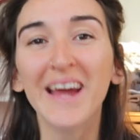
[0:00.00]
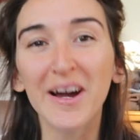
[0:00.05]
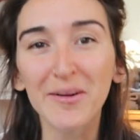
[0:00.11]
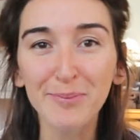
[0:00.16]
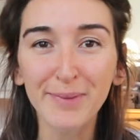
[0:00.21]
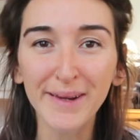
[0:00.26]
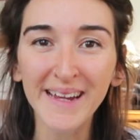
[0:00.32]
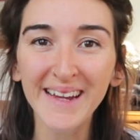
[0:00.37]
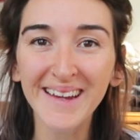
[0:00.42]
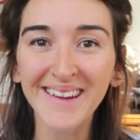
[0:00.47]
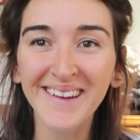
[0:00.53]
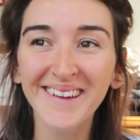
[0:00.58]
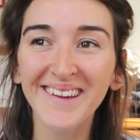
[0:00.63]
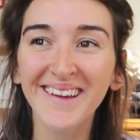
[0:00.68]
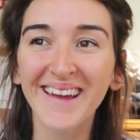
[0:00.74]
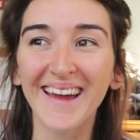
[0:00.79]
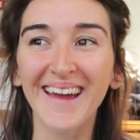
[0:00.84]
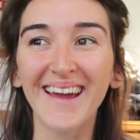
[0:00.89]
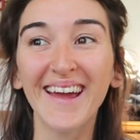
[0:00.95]
Now,
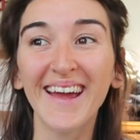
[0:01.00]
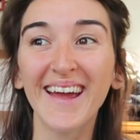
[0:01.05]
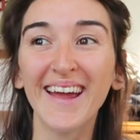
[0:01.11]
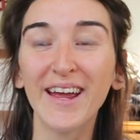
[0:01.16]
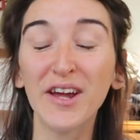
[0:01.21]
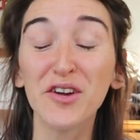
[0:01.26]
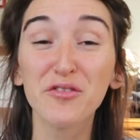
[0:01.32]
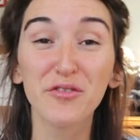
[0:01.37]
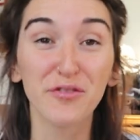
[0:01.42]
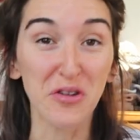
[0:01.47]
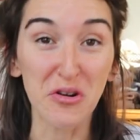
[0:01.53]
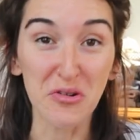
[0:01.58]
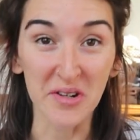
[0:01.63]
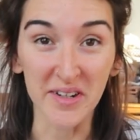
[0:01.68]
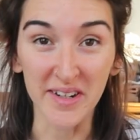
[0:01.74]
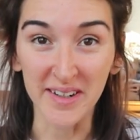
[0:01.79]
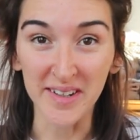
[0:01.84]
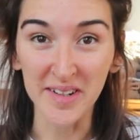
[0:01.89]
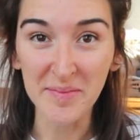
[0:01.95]
being a
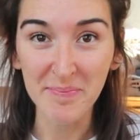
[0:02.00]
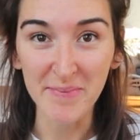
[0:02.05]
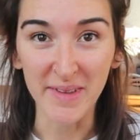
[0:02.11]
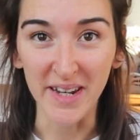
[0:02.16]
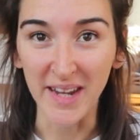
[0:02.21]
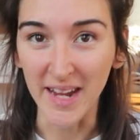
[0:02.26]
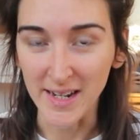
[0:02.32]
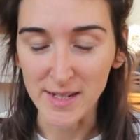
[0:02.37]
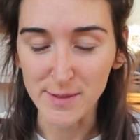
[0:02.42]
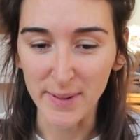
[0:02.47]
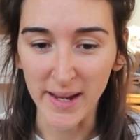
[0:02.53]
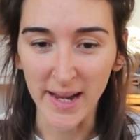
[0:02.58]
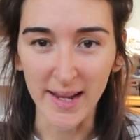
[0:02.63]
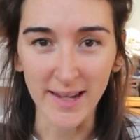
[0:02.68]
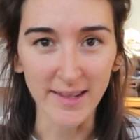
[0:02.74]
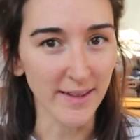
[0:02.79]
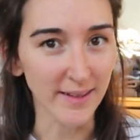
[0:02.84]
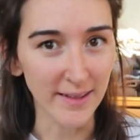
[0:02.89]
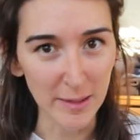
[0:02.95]
foreigner, an
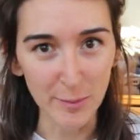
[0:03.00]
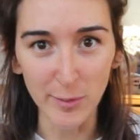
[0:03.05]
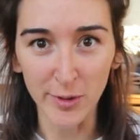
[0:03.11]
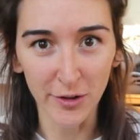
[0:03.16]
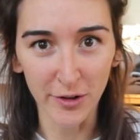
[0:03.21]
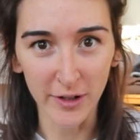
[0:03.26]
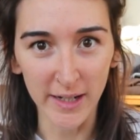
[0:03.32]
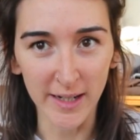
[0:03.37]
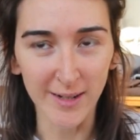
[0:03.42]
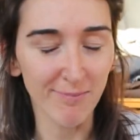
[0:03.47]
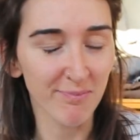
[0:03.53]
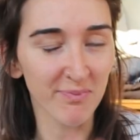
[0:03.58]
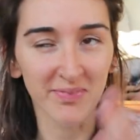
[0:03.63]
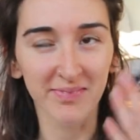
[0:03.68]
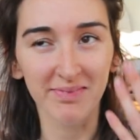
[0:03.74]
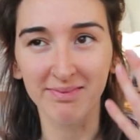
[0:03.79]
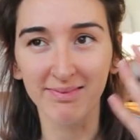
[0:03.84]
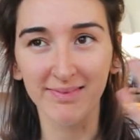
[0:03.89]
expat, an immigrant